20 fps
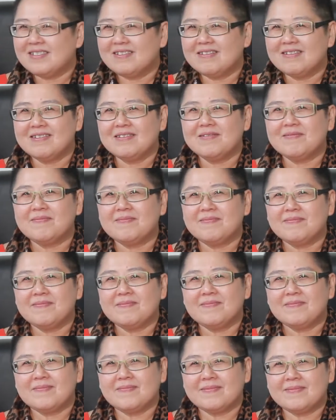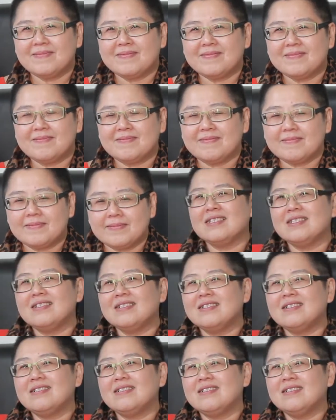
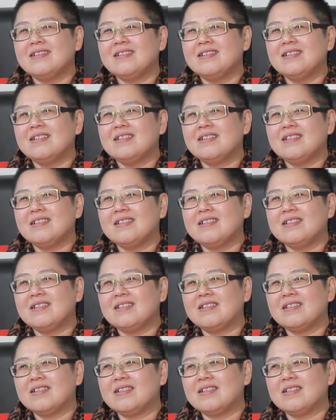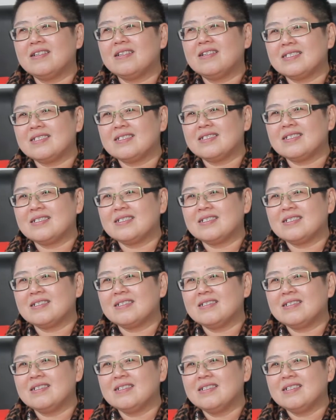
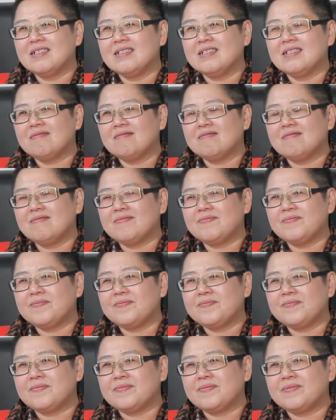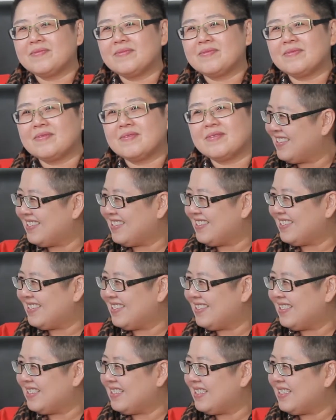
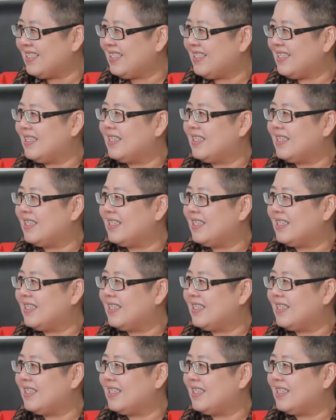This person isn't speaking.